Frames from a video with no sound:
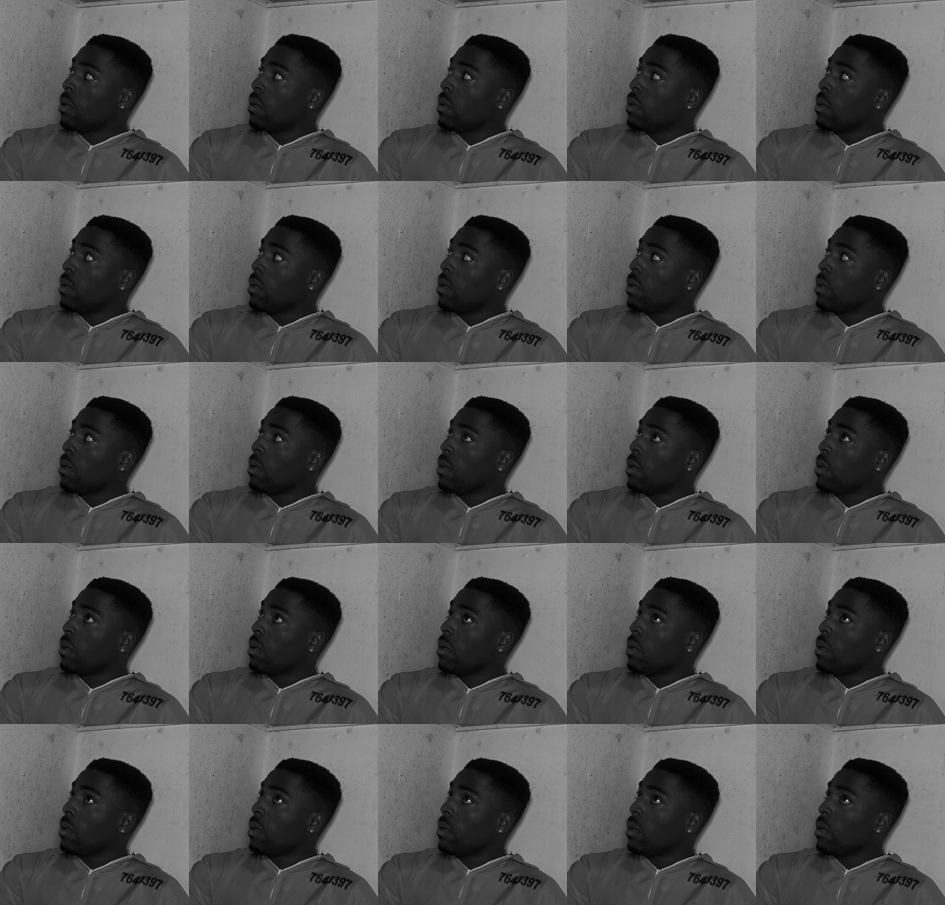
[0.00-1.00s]

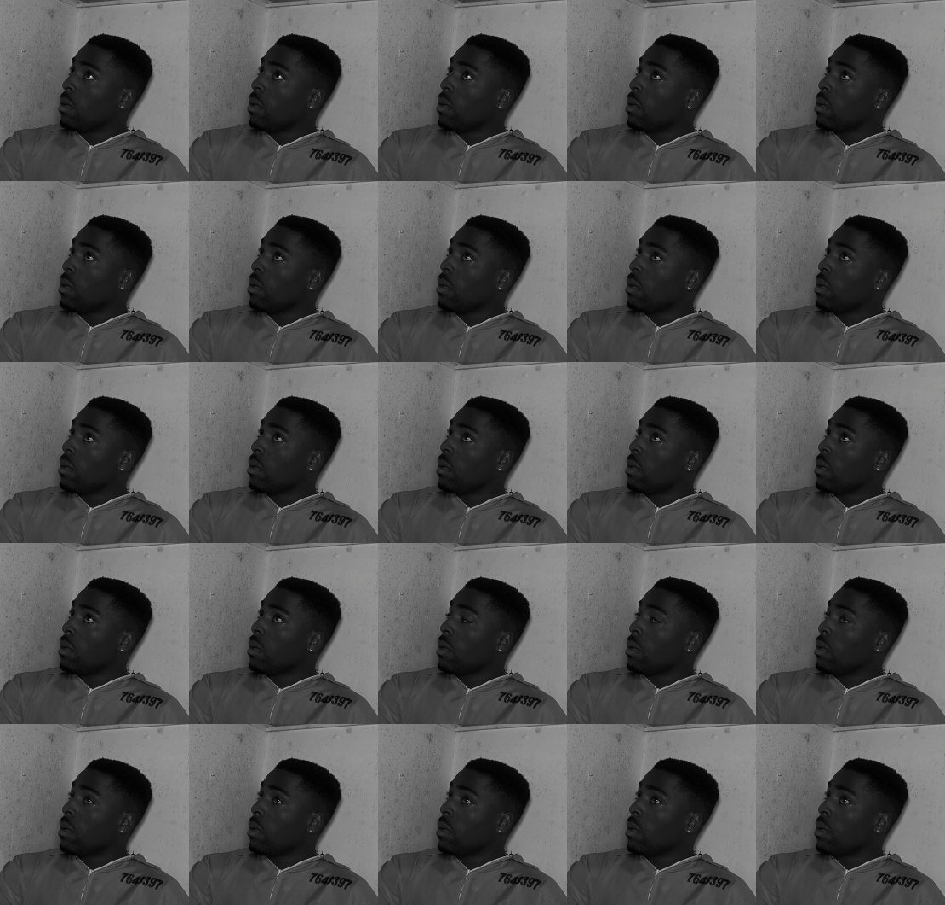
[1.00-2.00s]

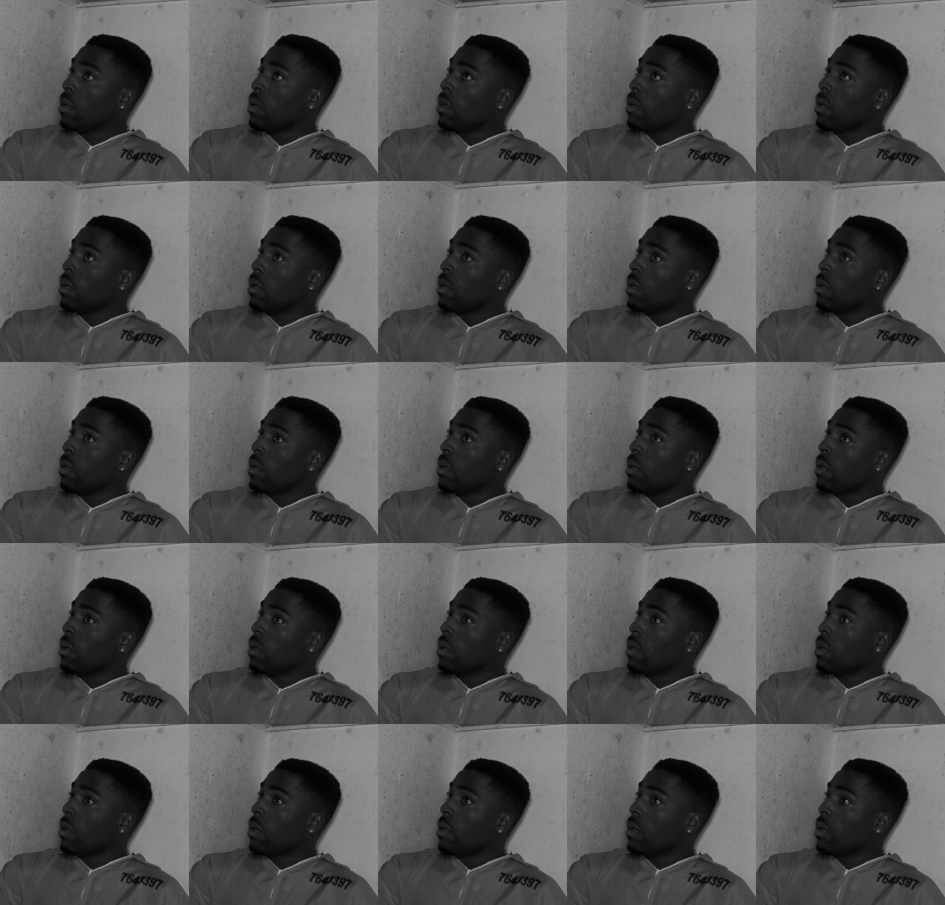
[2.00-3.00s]

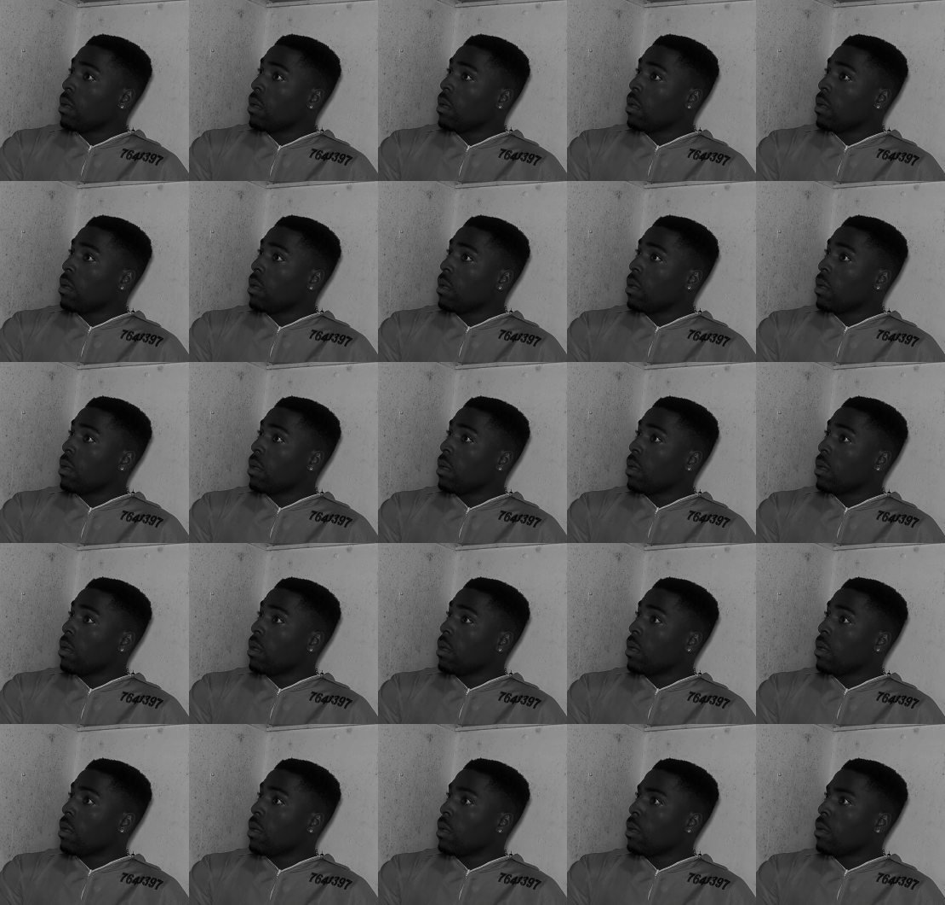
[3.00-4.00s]

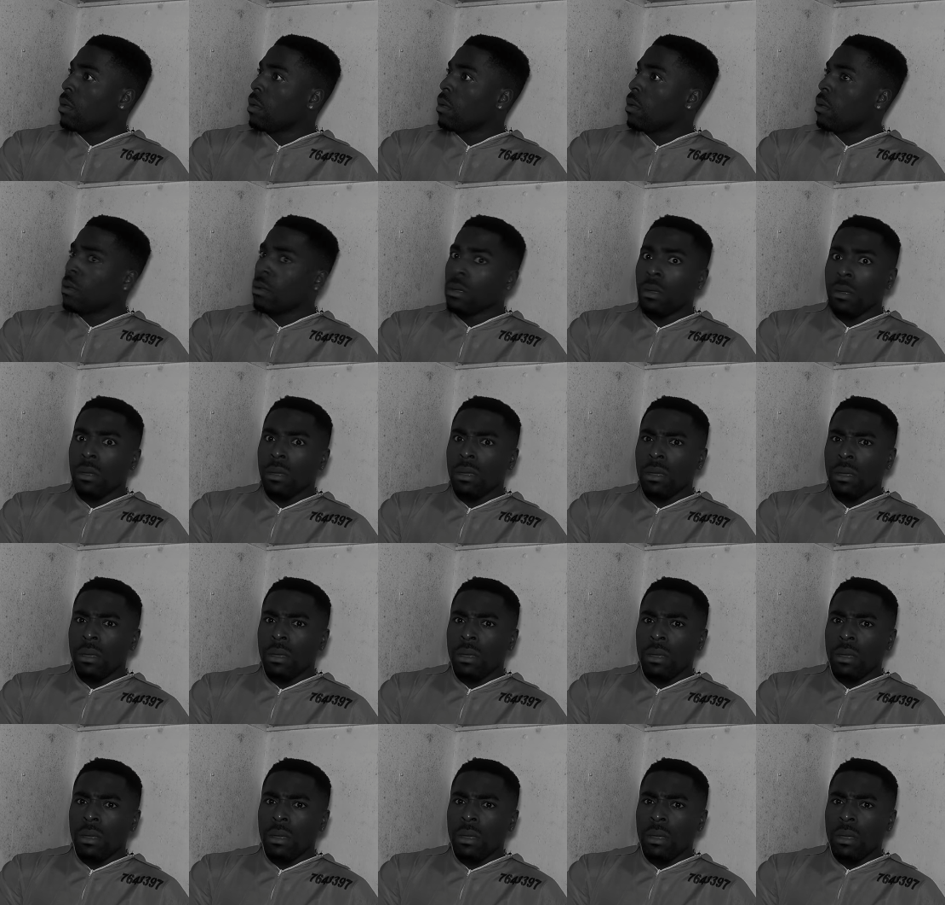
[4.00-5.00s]

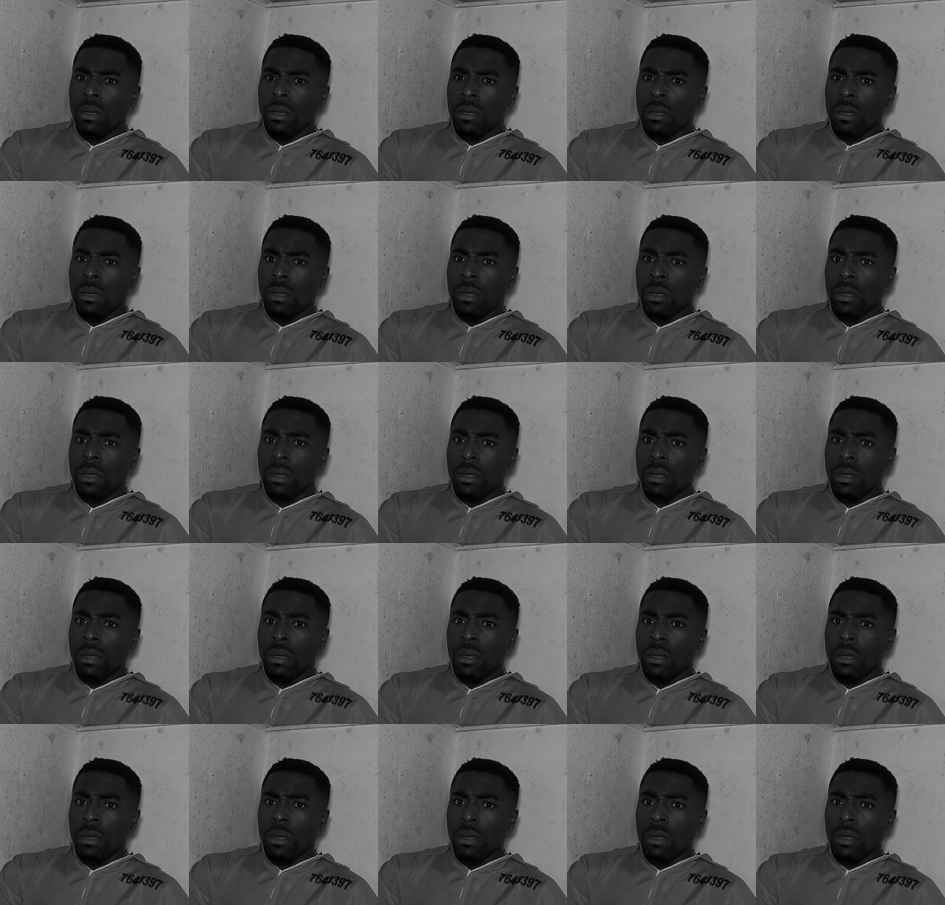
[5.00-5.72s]
Nobody speaks.